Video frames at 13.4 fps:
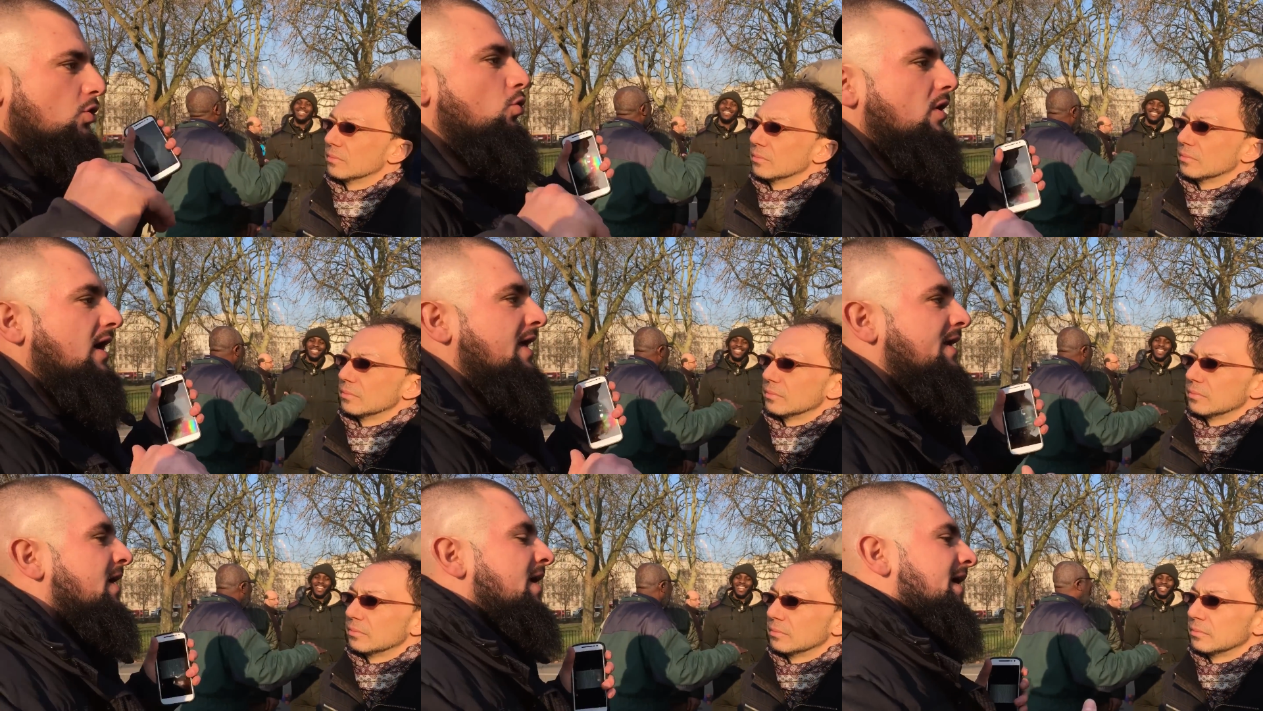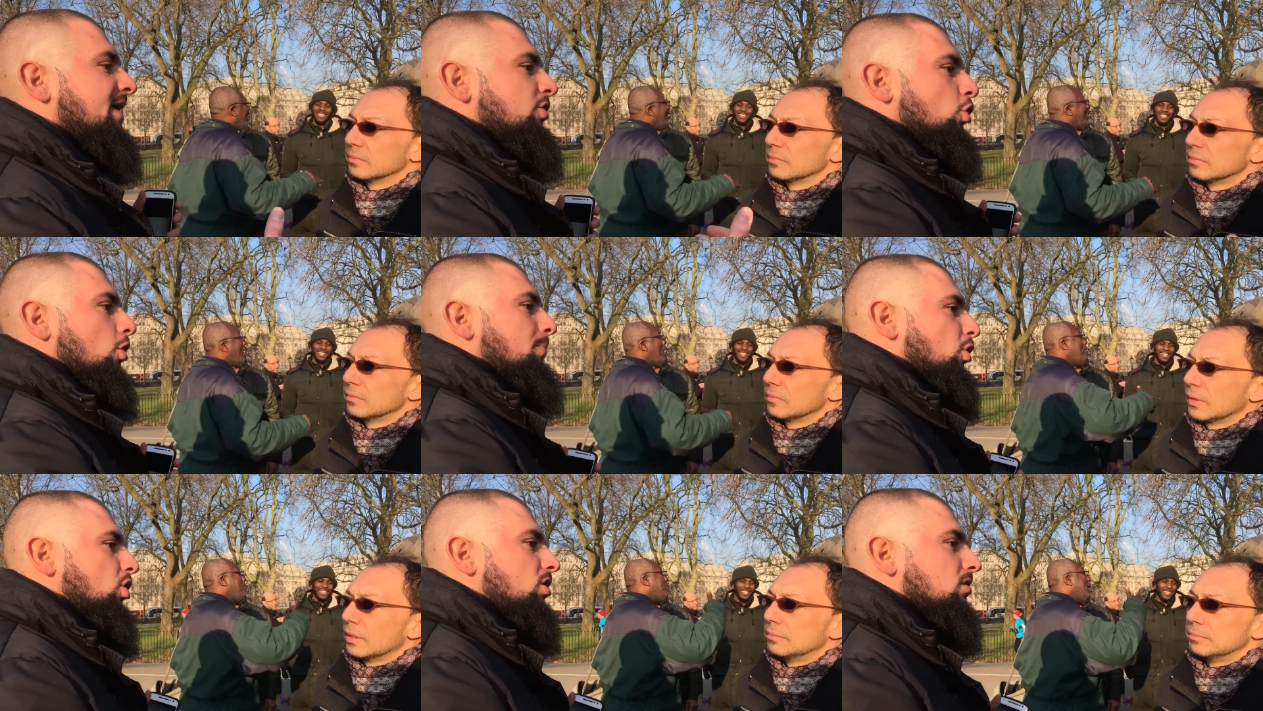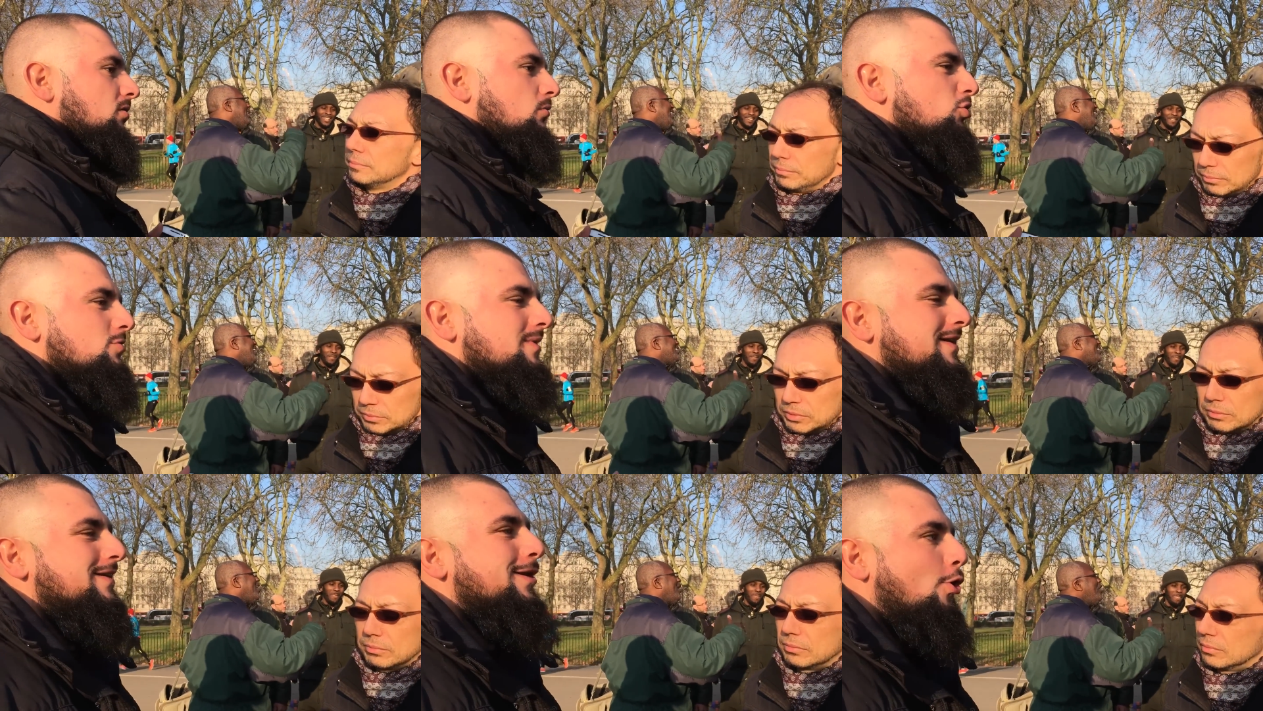Speaker 1: the Quran. No, but it doesn't start. What do
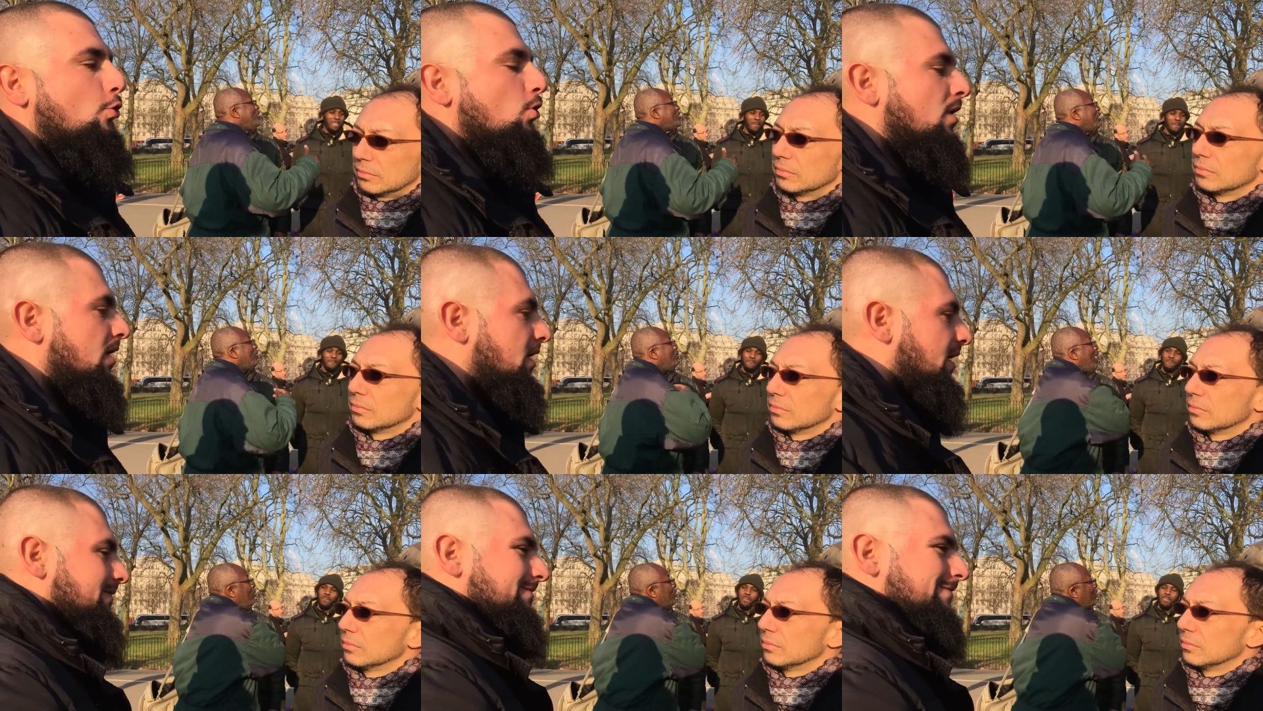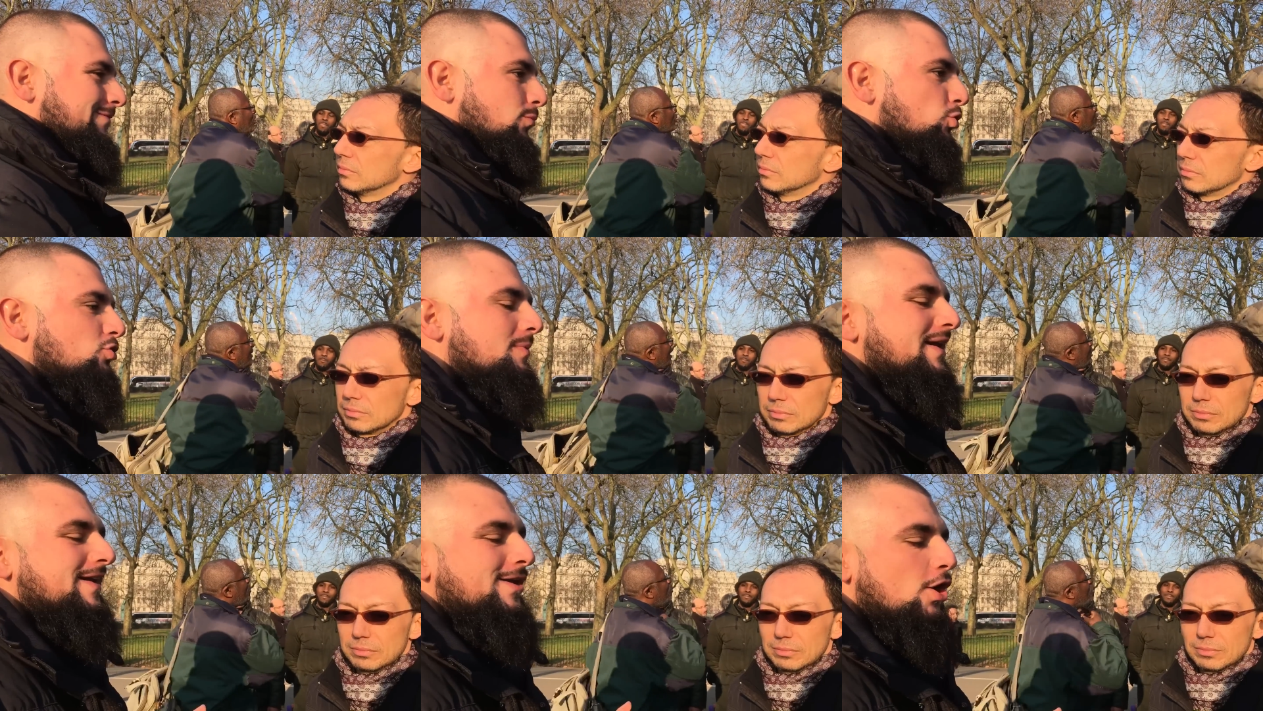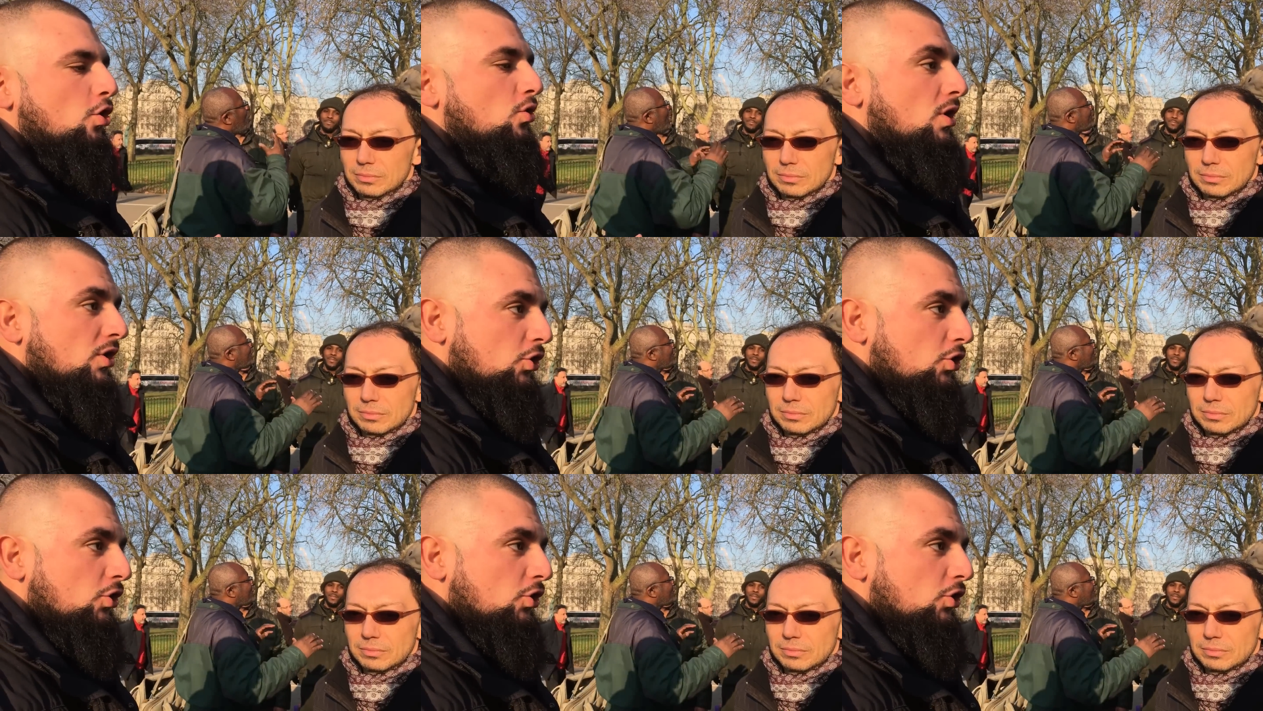you mean no? no, it doesn't stop. start. What do you mean no? no?